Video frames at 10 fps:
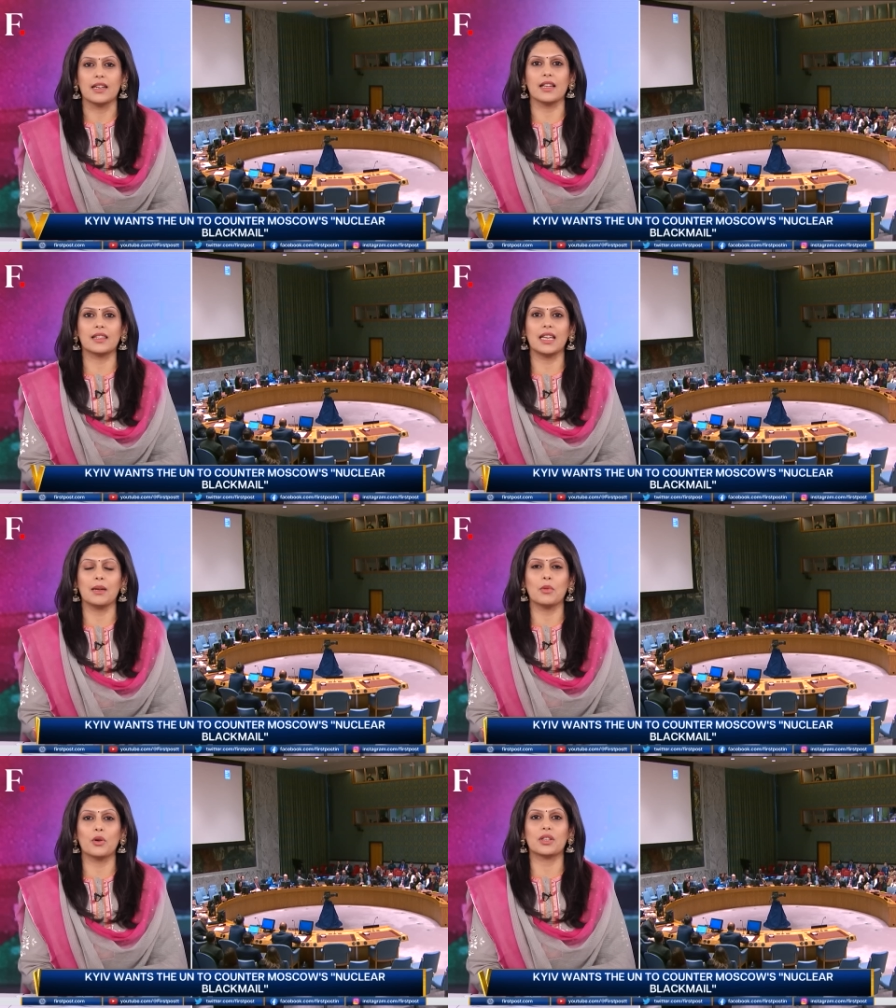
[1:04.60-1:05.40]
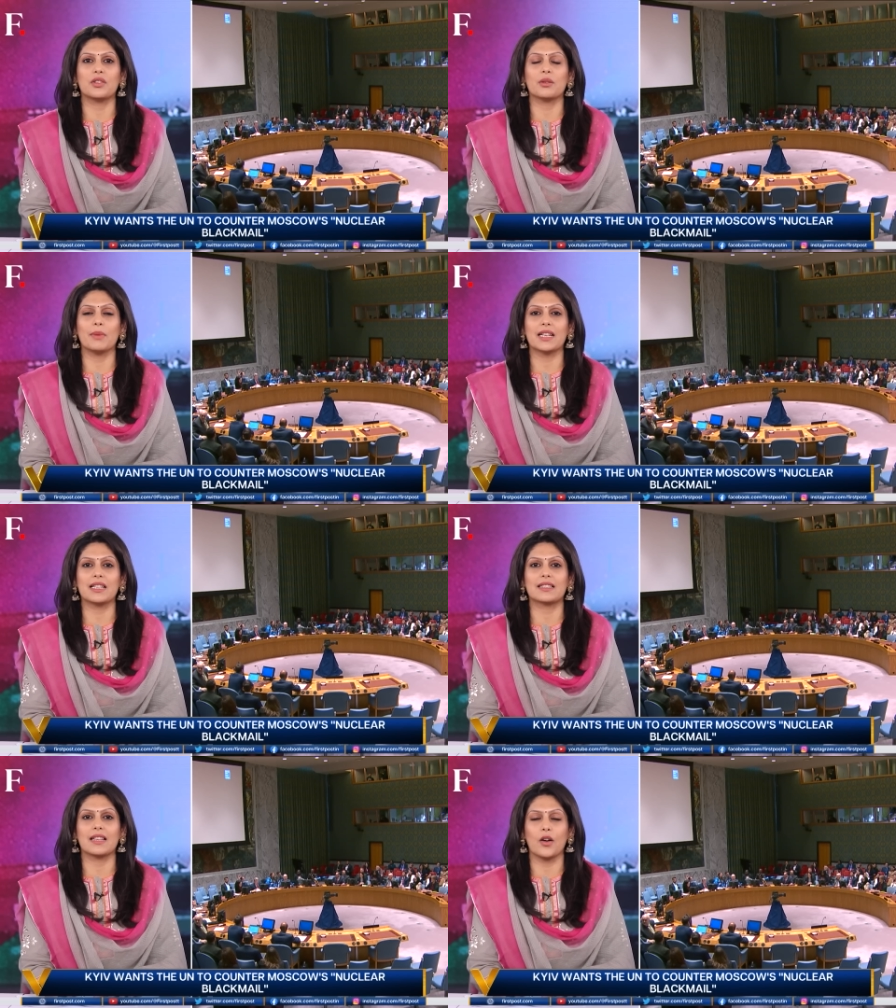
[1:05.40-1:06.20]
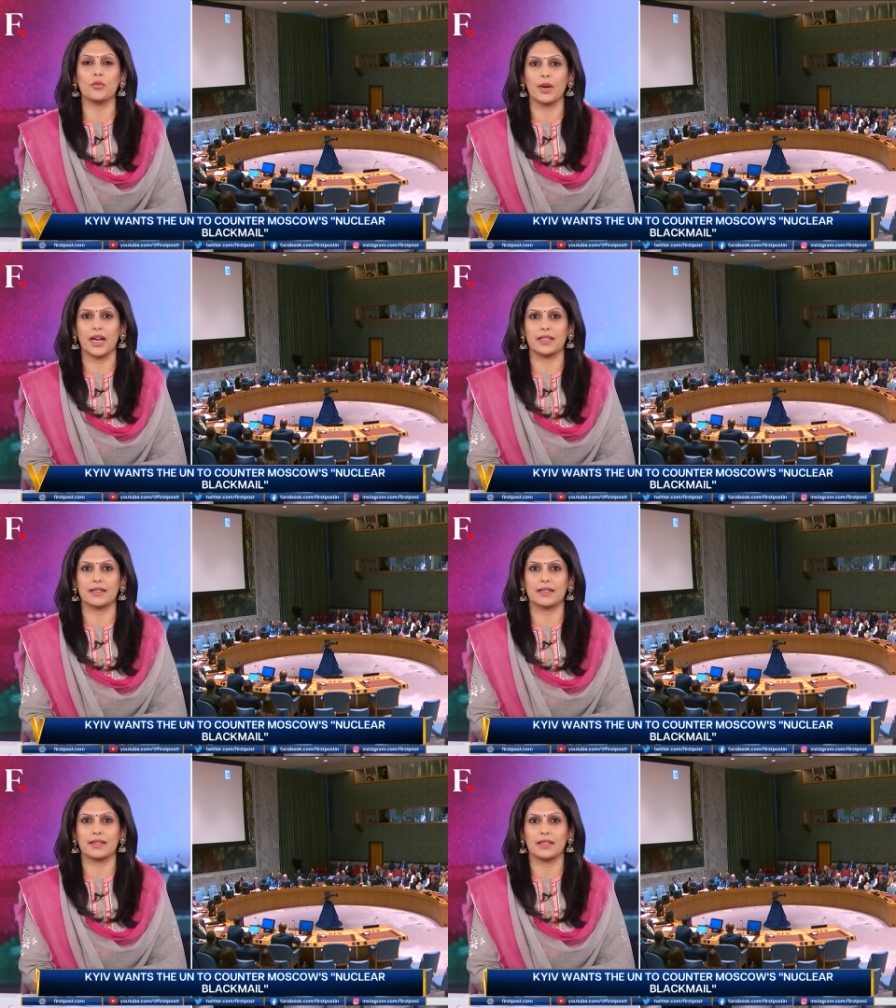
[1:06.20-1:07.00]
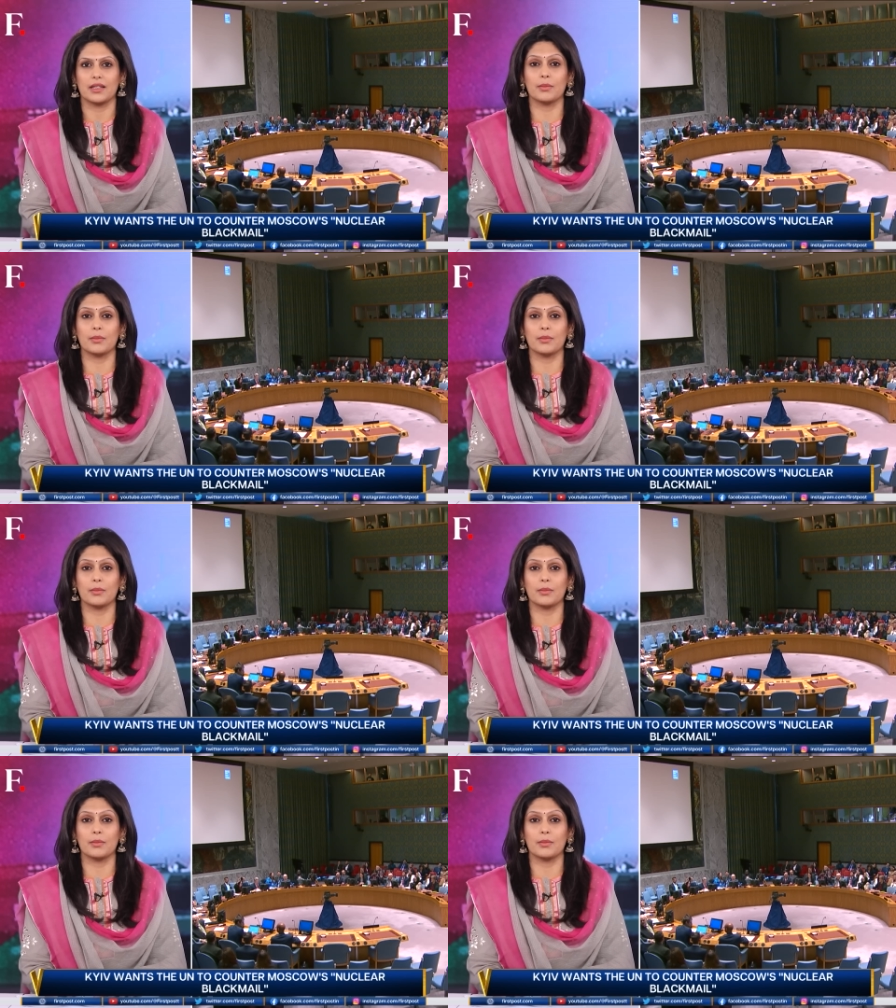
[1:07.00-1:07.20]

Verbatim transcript: Nothing more than dramatic sound bites.